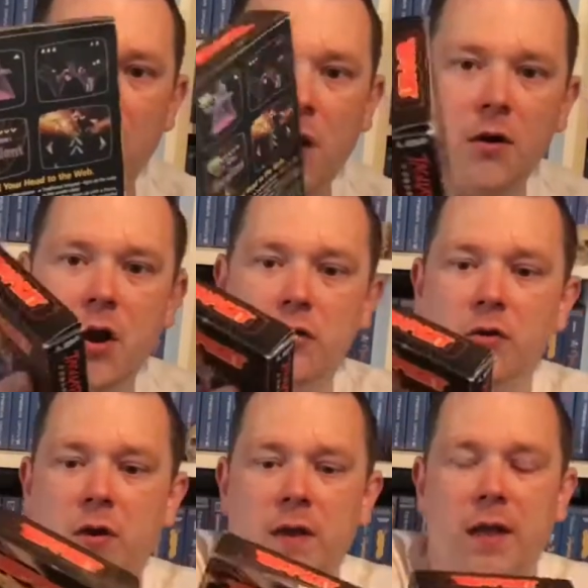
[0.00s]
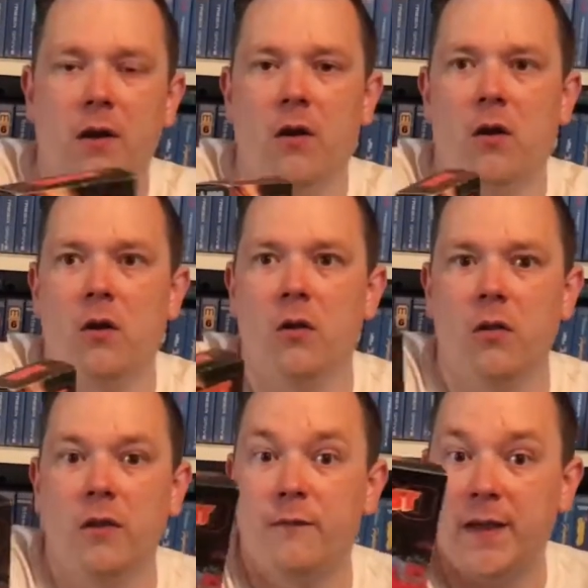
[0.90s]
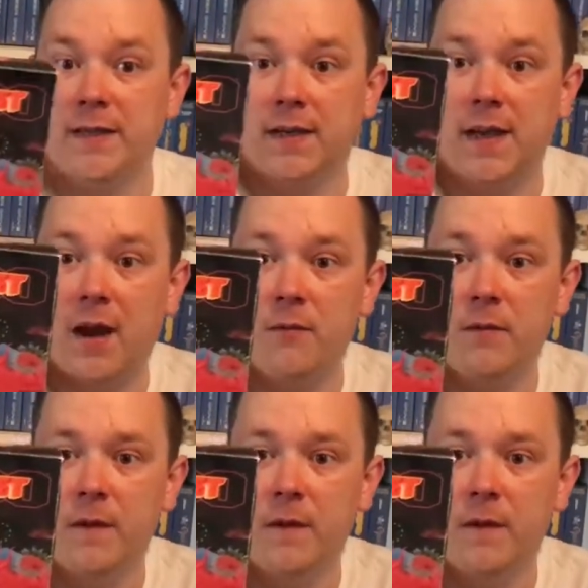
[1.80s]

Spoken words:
I know you can get it on the Vita now.